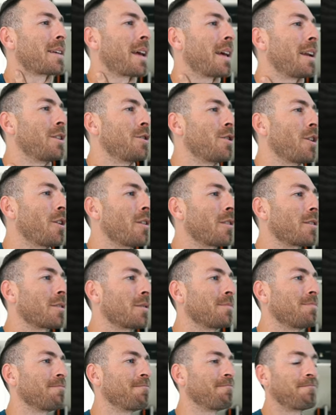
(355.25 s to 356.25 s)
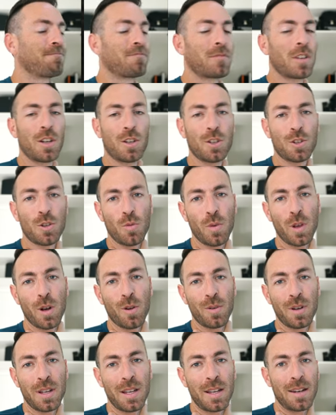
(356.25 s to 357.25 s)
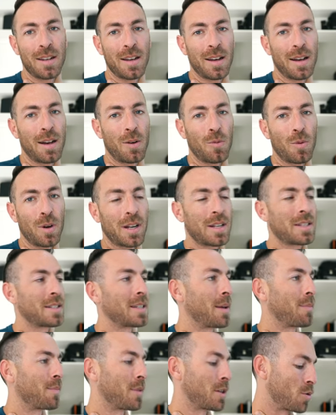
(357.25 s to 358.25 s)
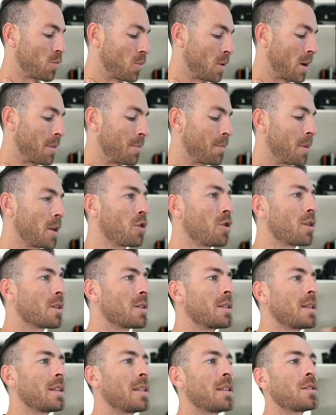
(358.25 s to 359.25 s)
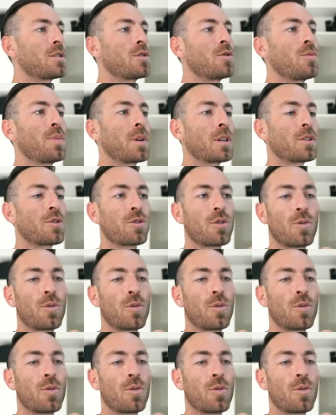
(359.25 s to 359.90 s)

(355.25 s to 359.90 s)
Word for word: kind of dark. So we don't need, we're gonna skip this one. But you can see these two pictures